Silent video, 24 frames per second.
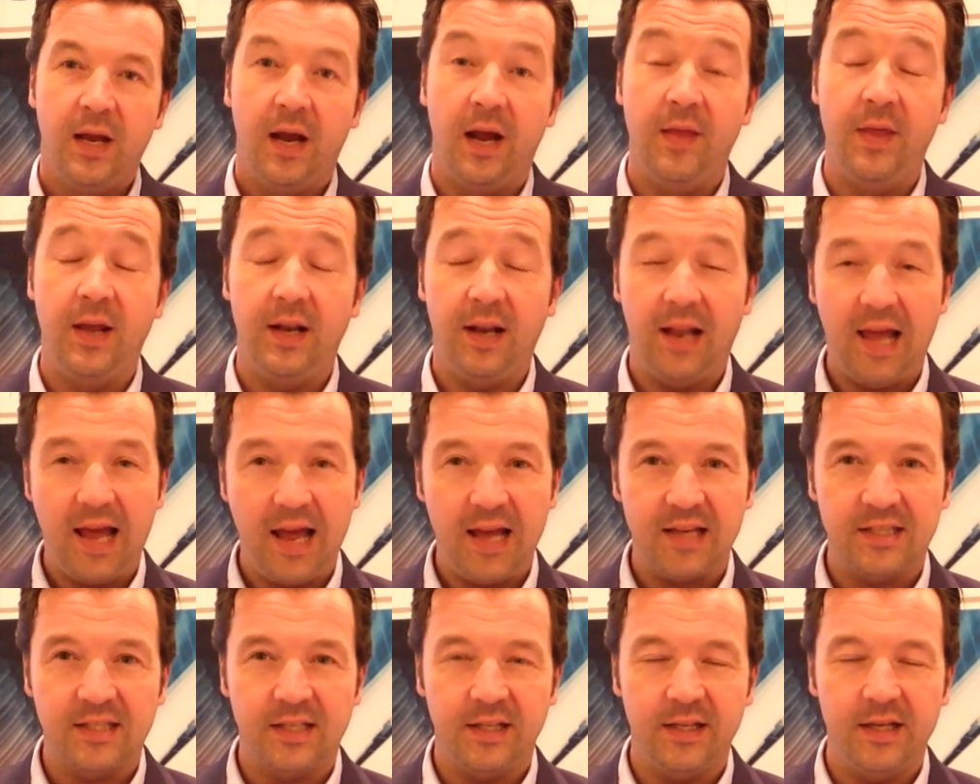And then
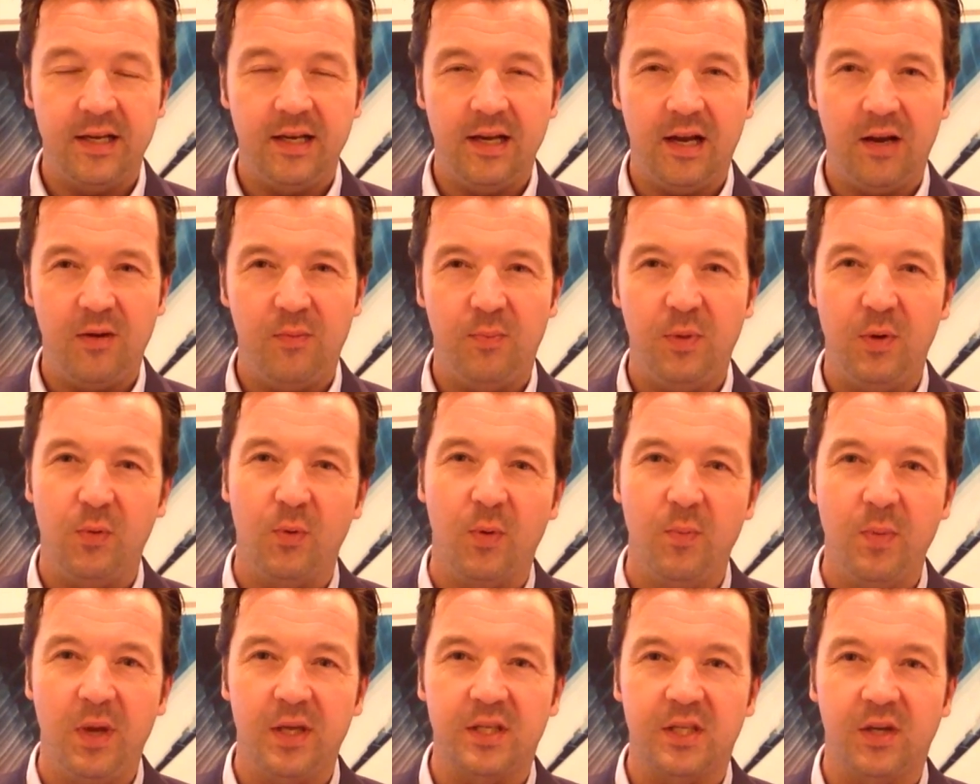lastly, I'd be
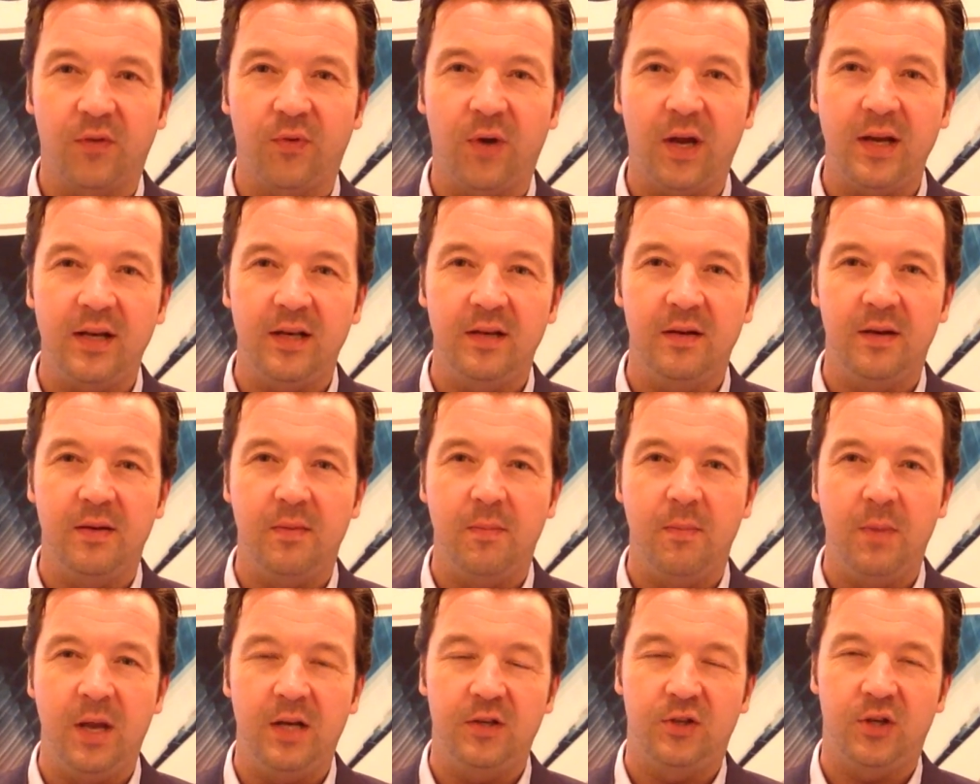remiss if I
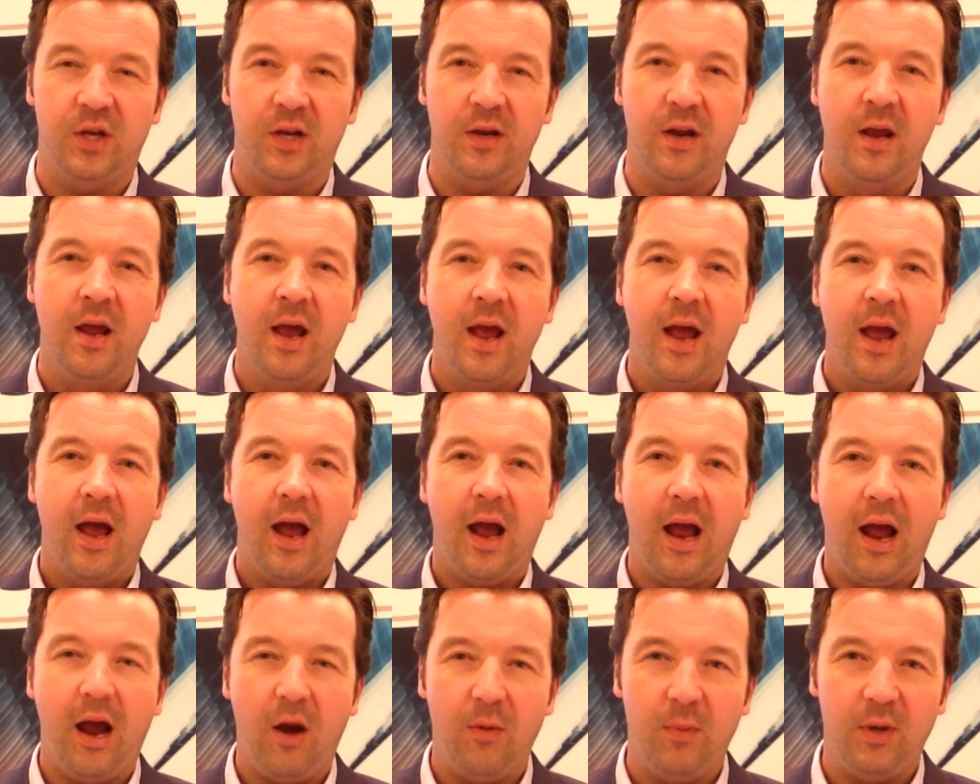didn't mention
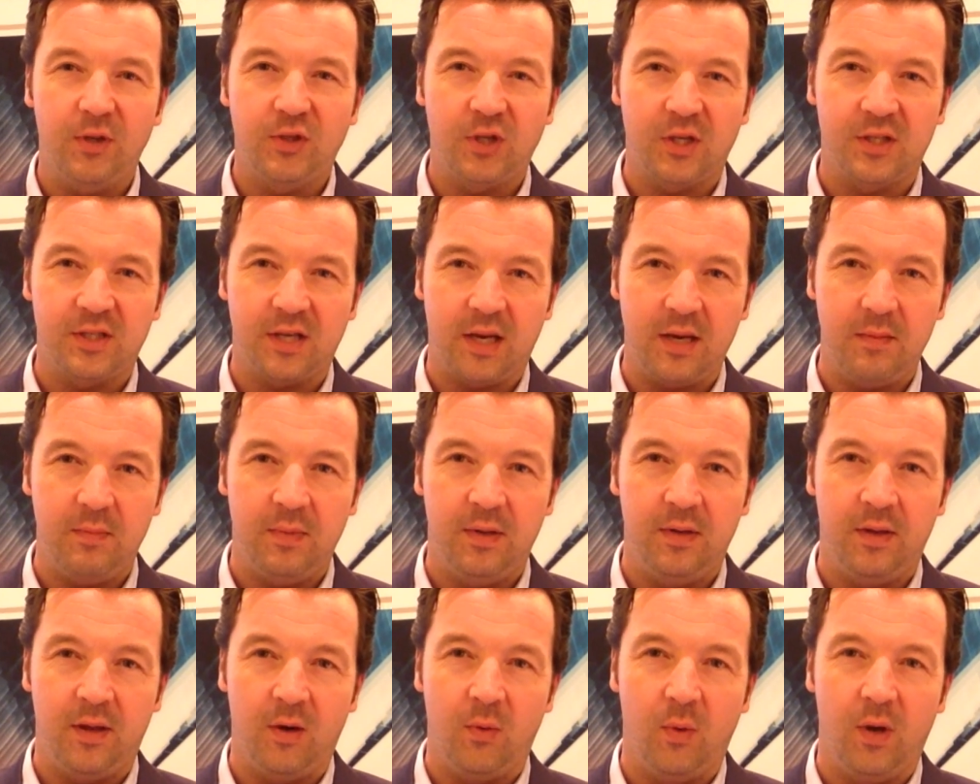how much
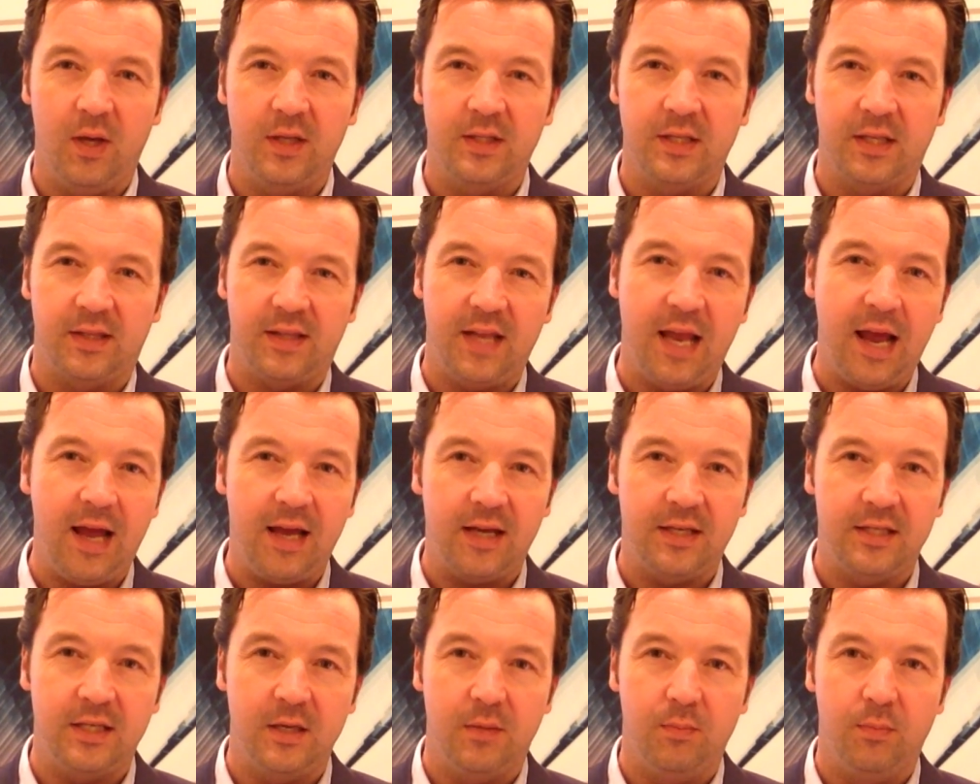excitement there was at the
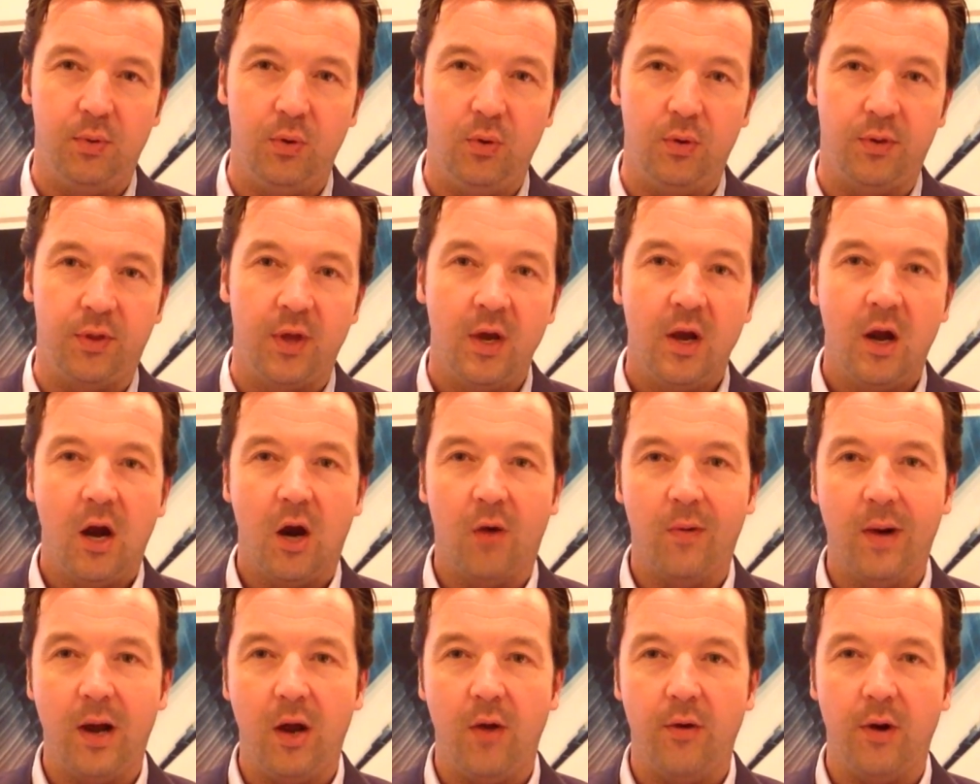Axsium booth
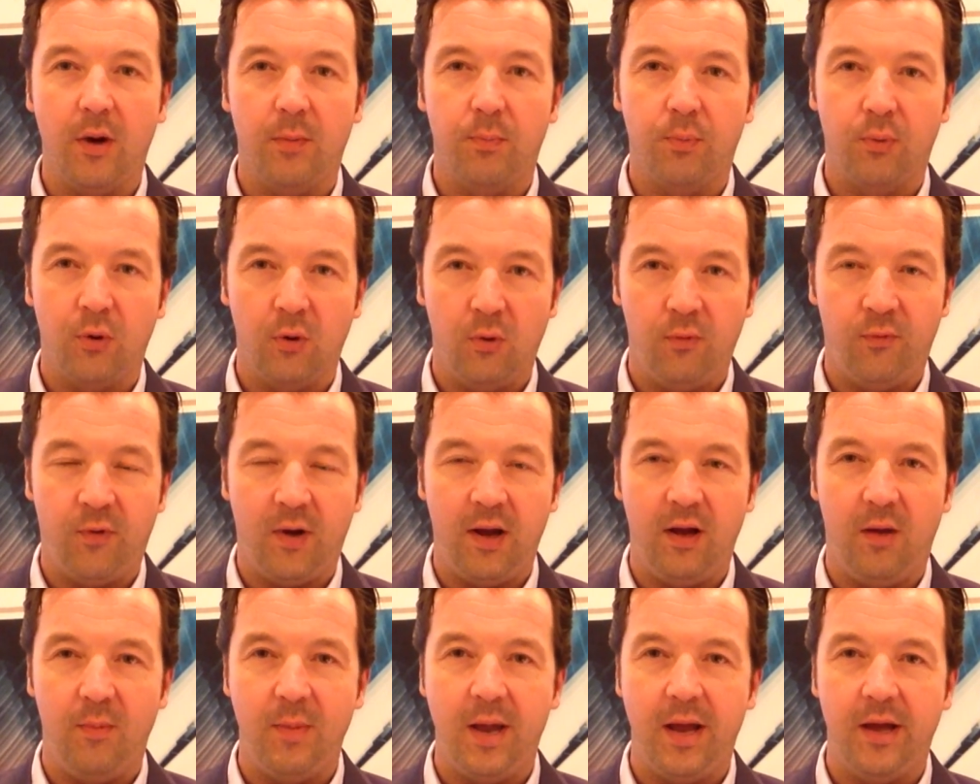around our
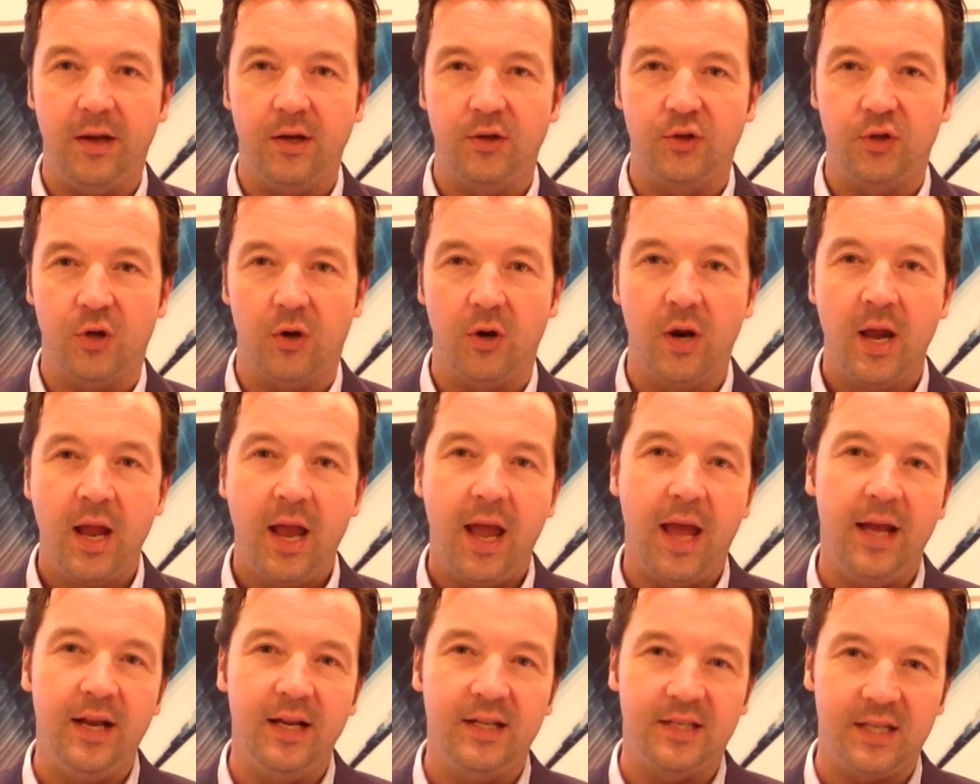Profile Manager
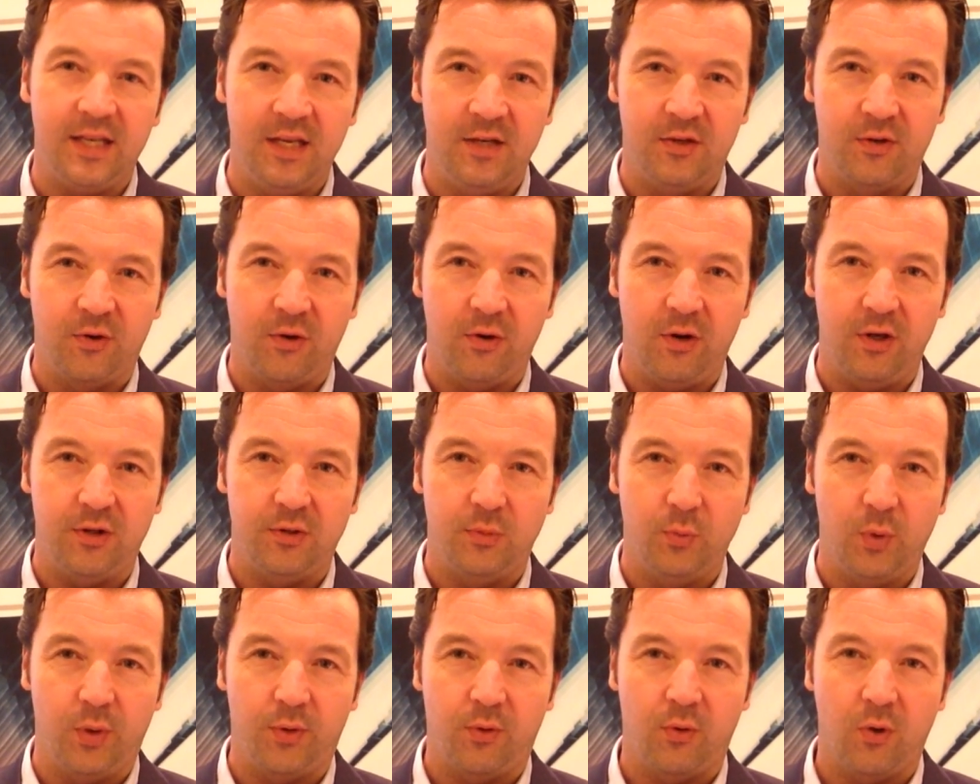and its
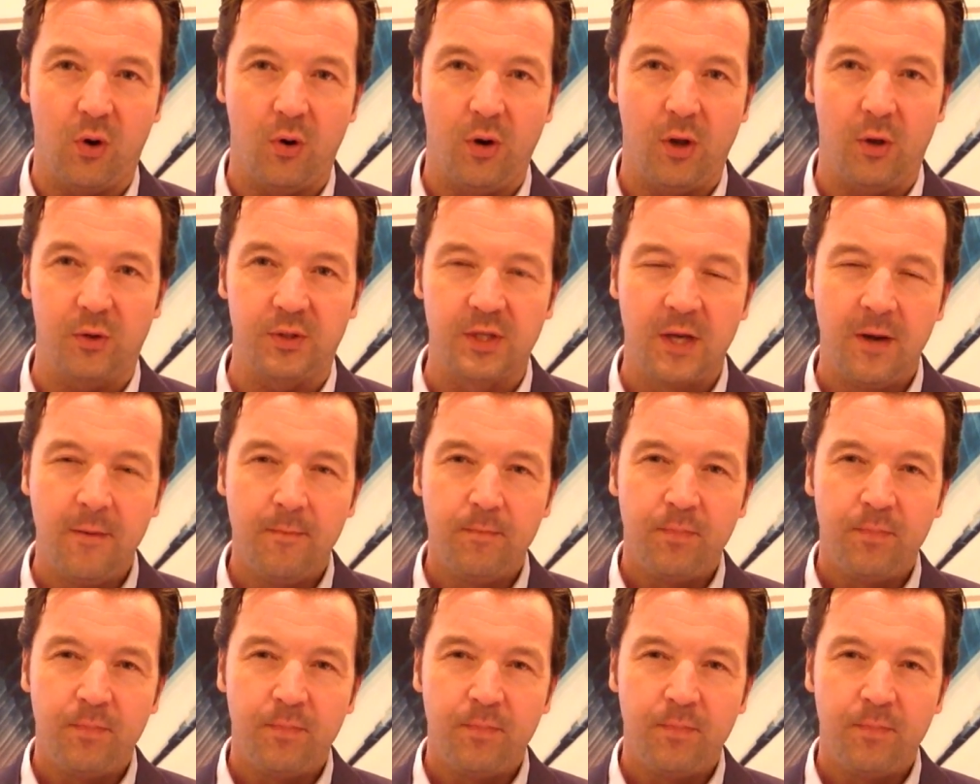integration with Kronos,